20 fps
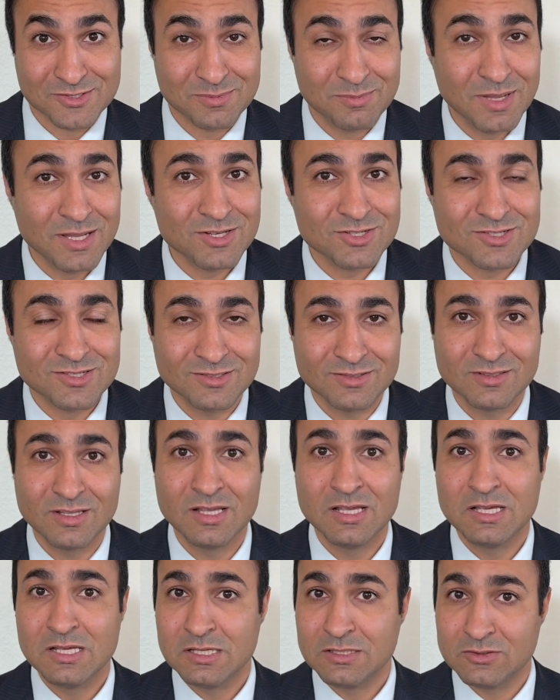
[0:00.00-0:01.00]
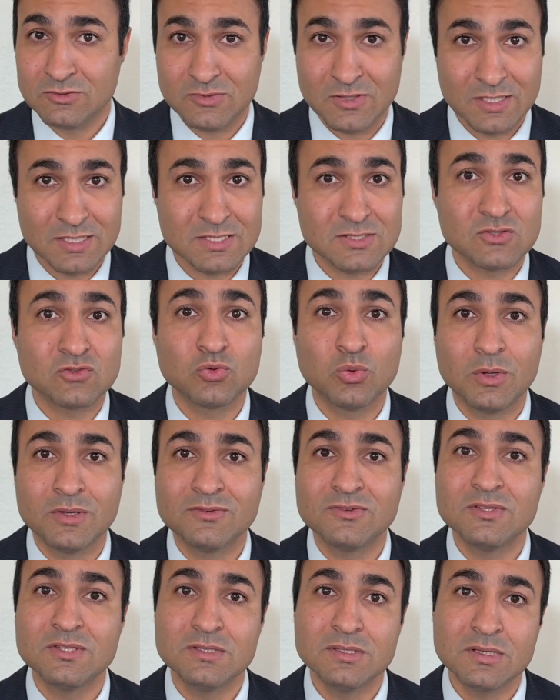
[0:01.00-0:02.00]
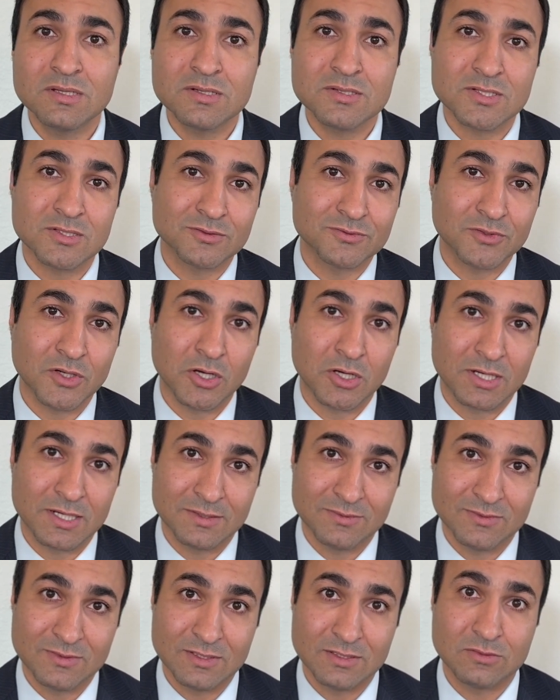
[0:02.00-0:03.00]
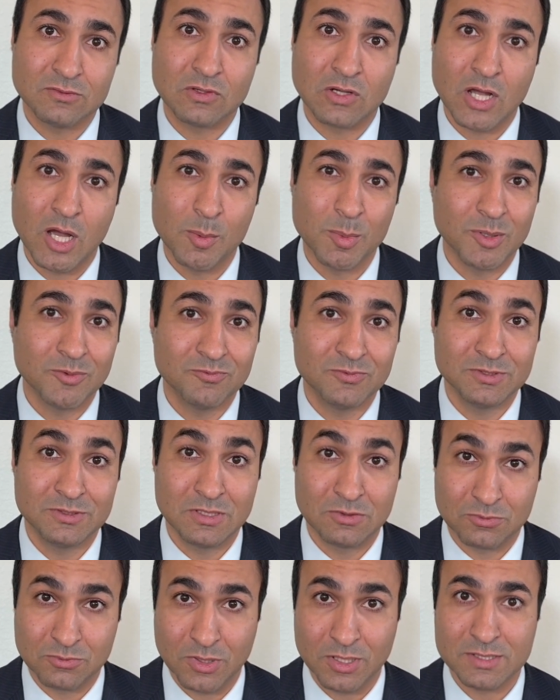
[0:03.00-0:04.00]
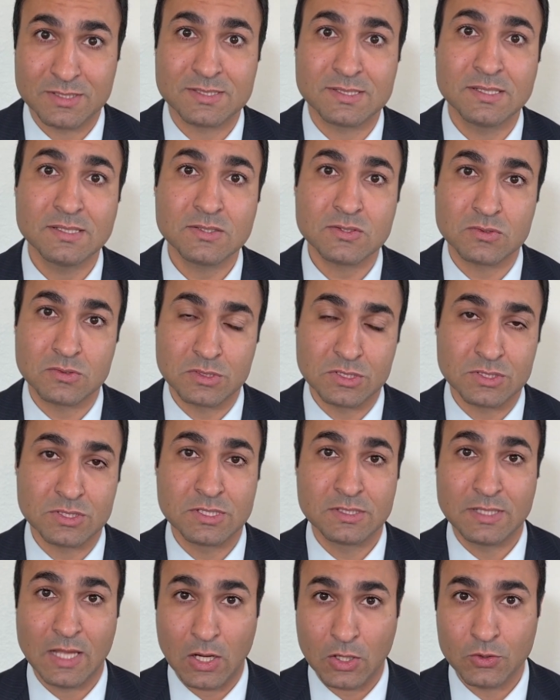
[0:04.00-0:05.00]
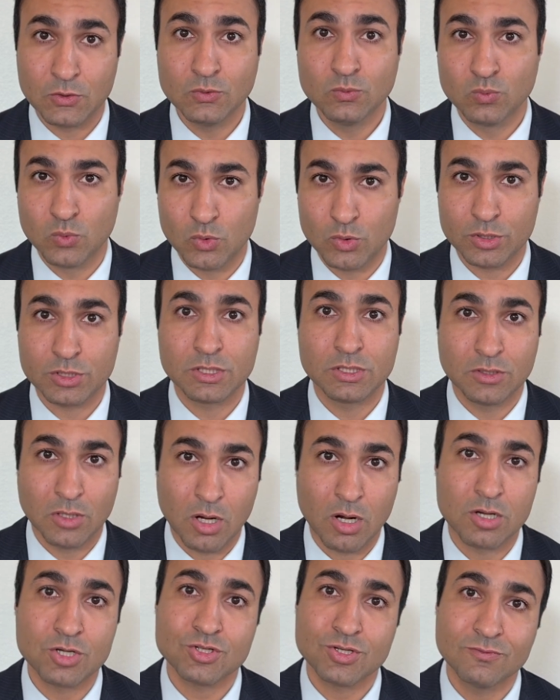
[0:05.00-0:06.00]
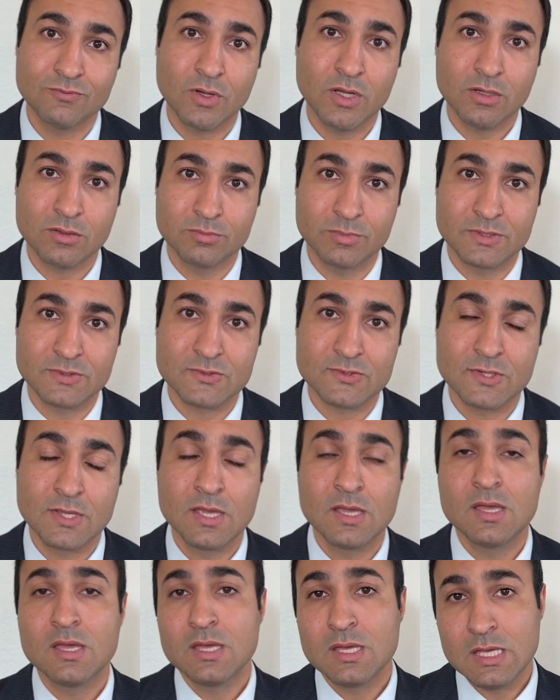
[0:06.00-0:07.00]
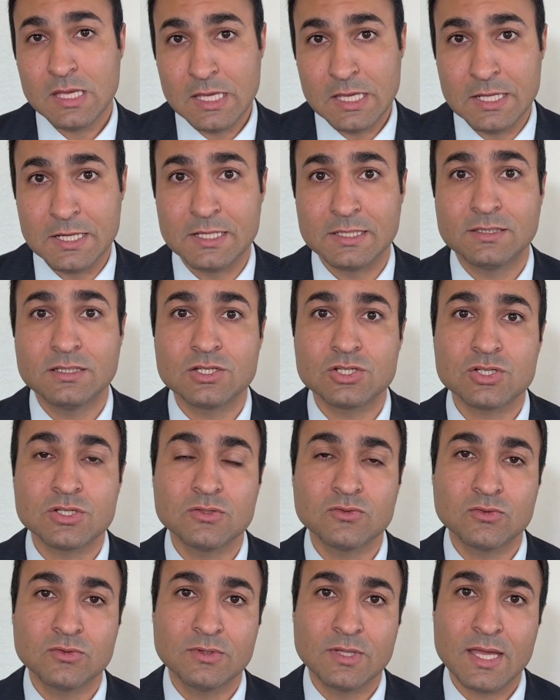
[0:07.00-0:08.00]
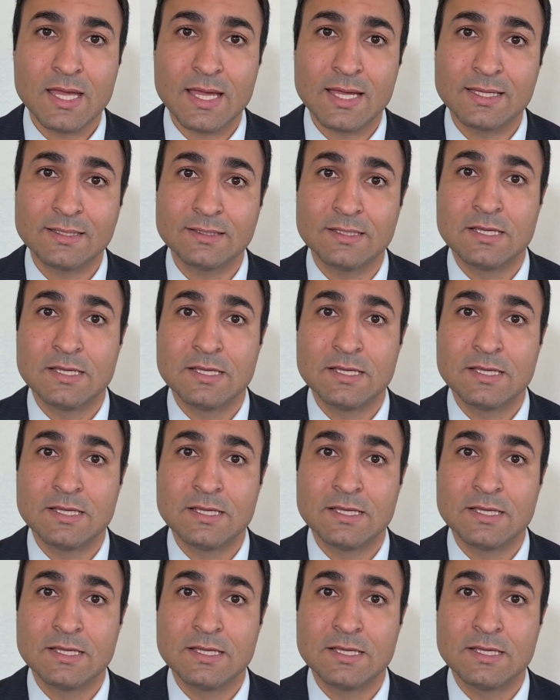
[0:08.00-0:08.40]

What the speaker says: mentioned takes 20 years of R&D to come up with the right sensors that could work in harsh environments. In addition to that,